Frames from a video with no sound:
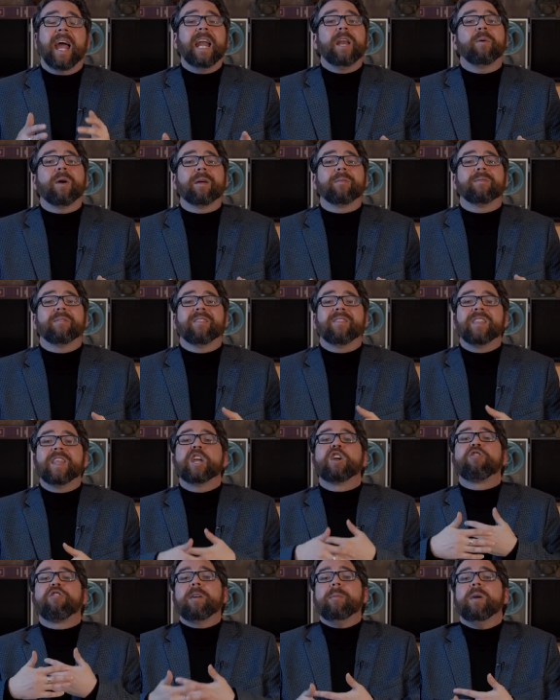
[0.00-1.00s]
Anyway,
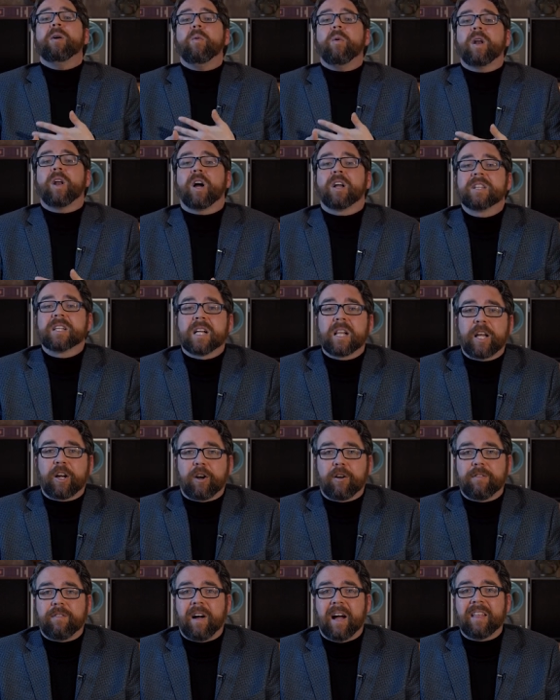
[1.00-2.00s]
the agreement went on to
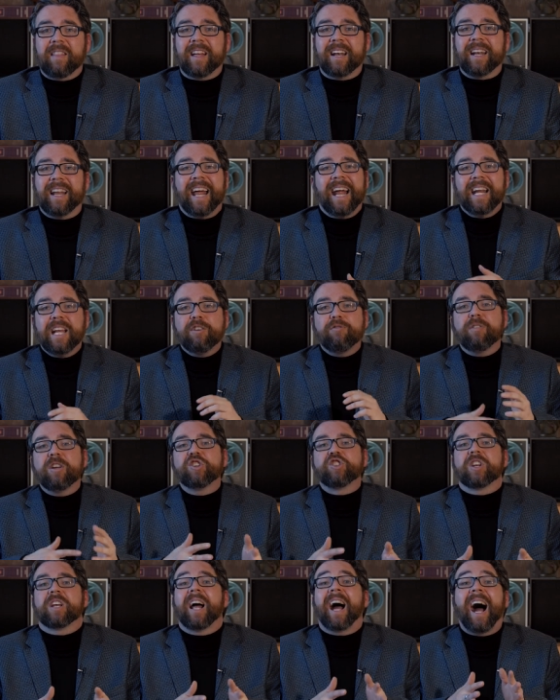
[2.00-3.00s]
clarify that any
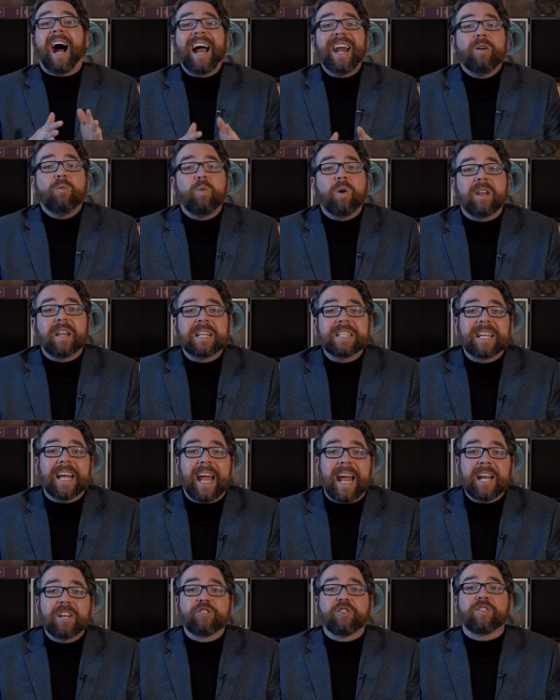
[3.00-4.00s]
region unwilling to
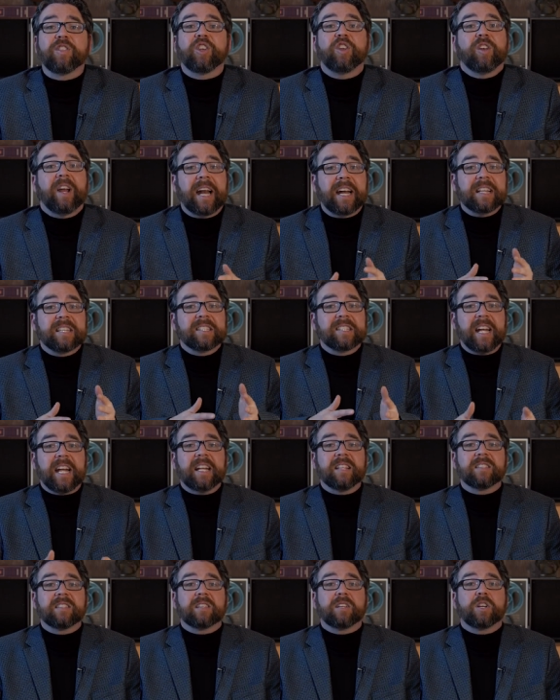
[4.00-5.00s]
enter the United
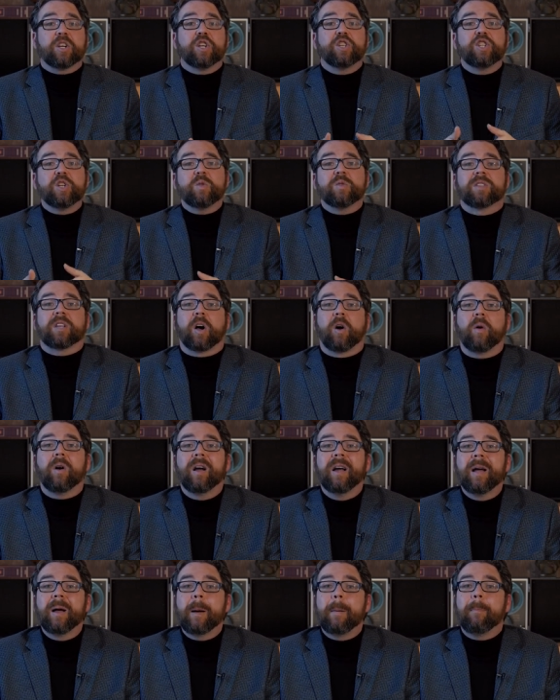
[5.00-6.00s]
States could do
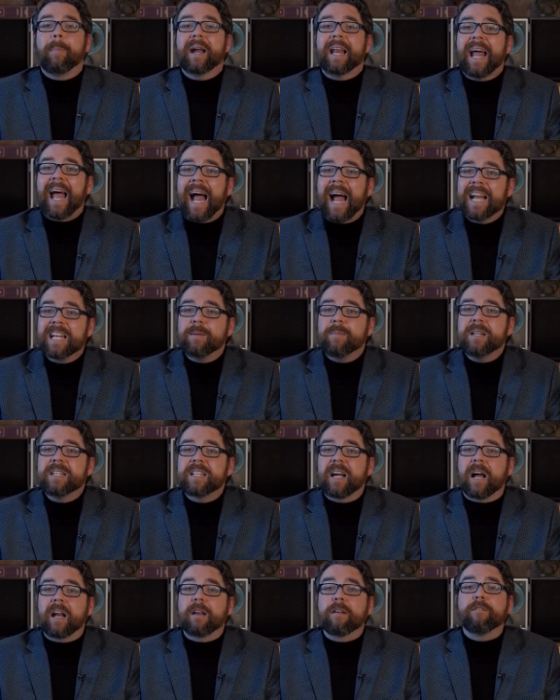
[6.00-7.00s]
so, but it had to be
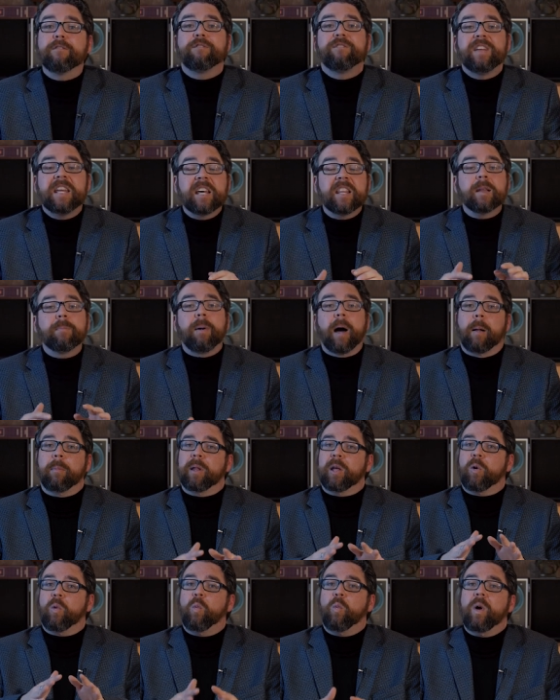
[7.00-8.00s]
done via the
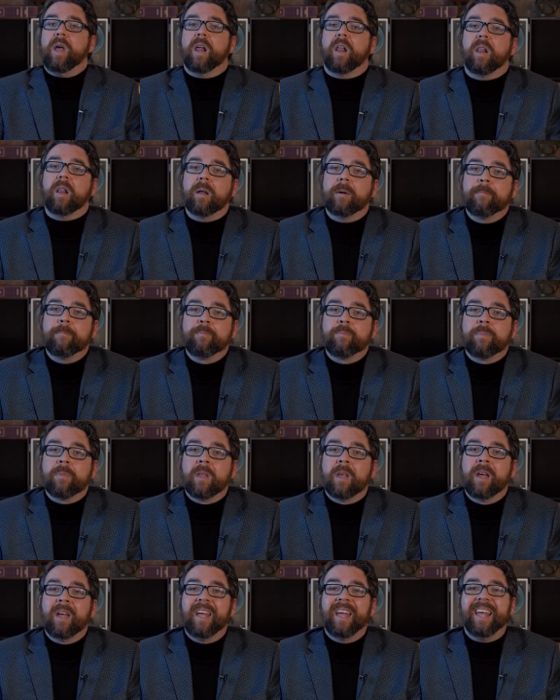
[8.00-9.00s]
public will.
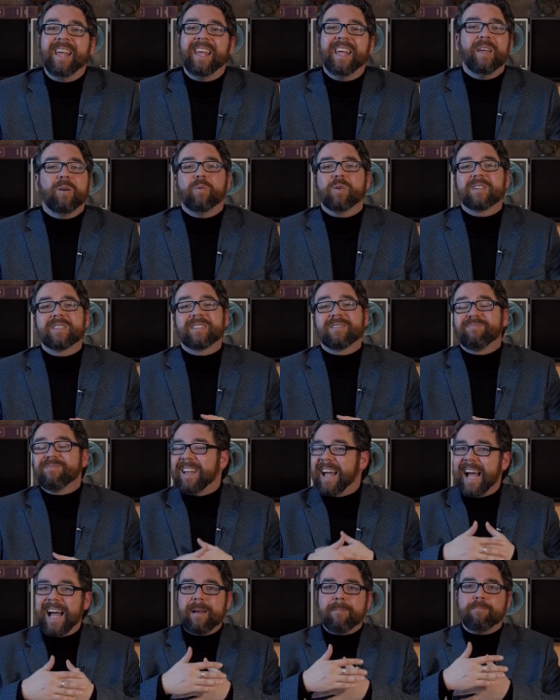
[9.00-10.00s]
It was
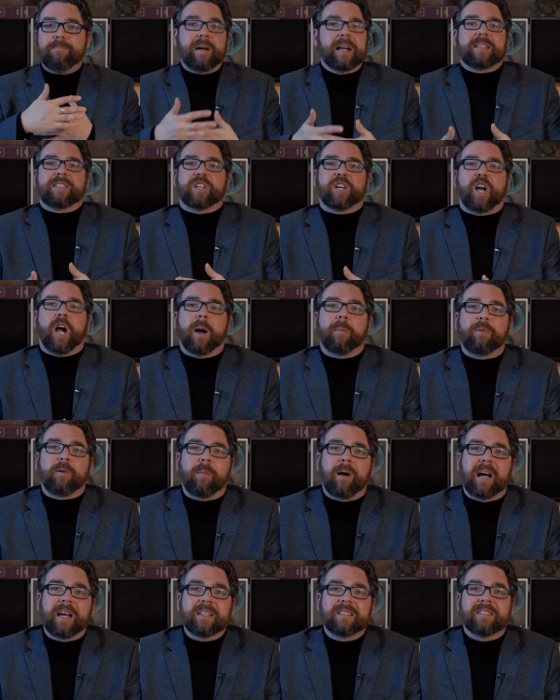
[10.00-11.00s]
at best a
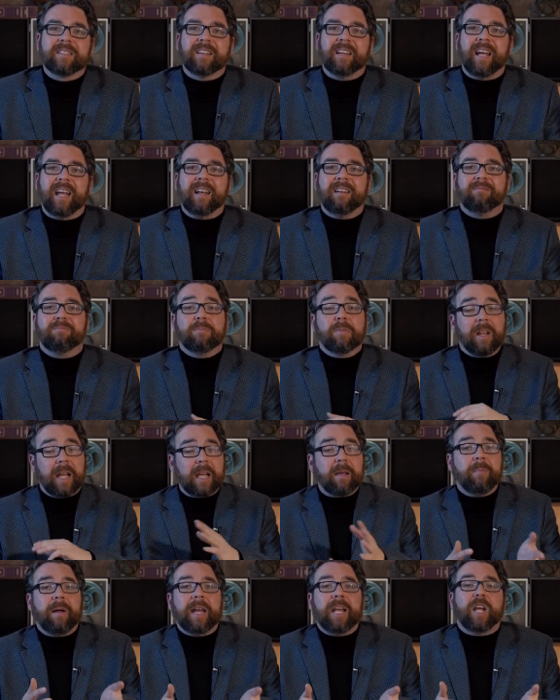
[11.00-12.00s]
compromise, and
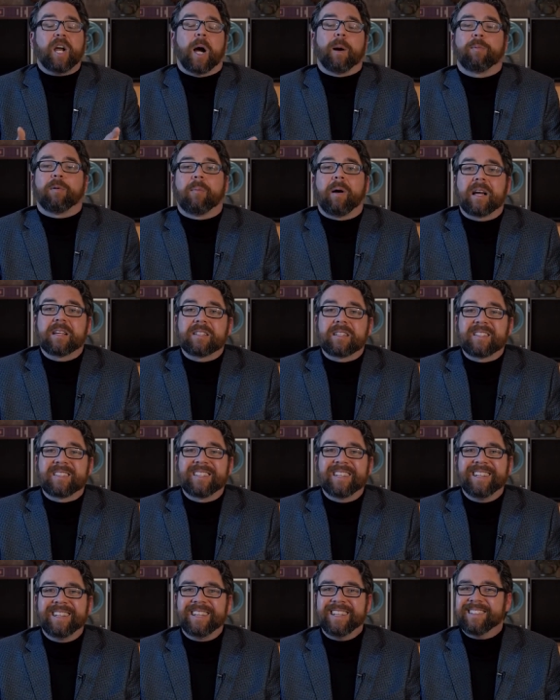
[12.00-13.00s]
like many
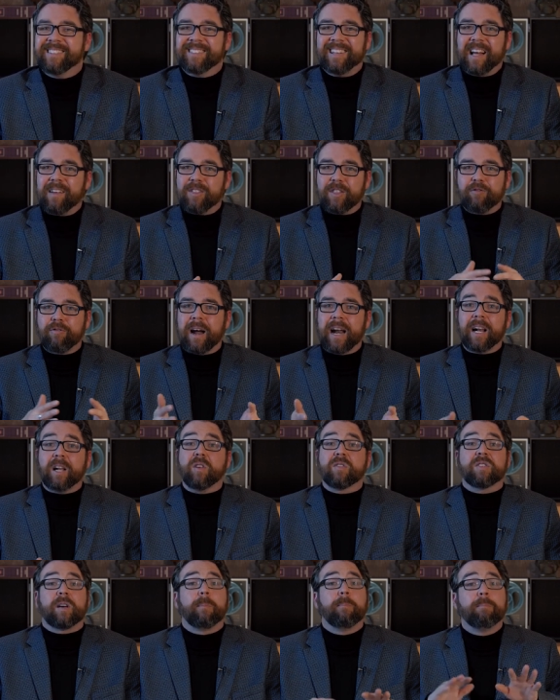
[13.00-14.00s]
compromises, it left the
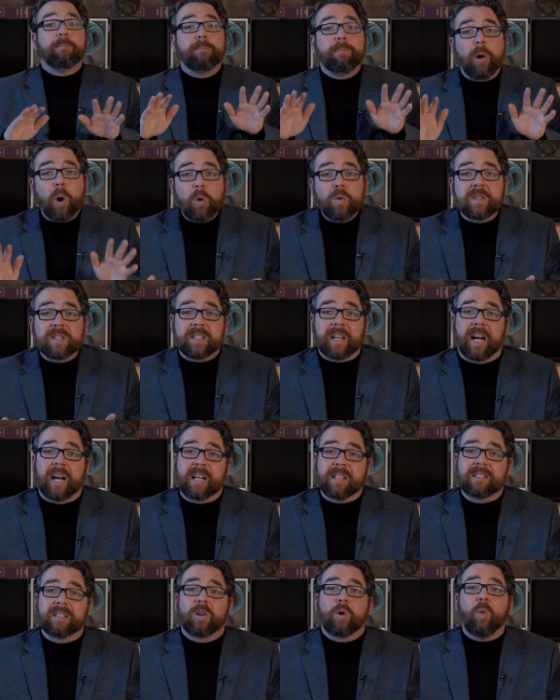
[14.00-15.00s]
radicals on both
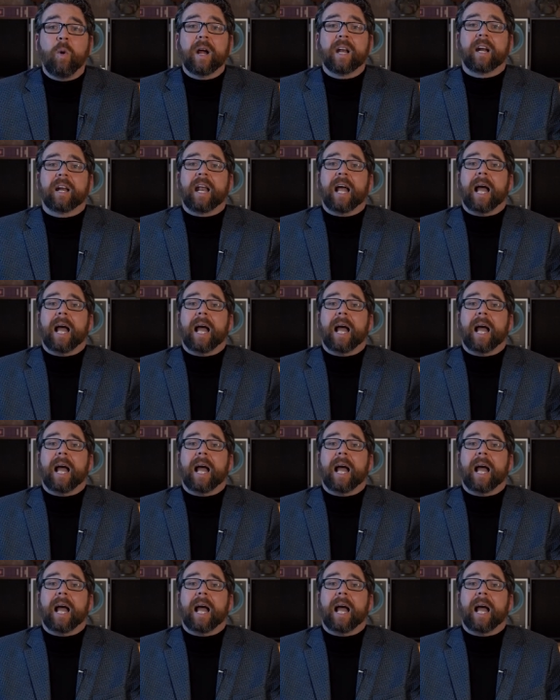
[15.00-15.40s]
sides quite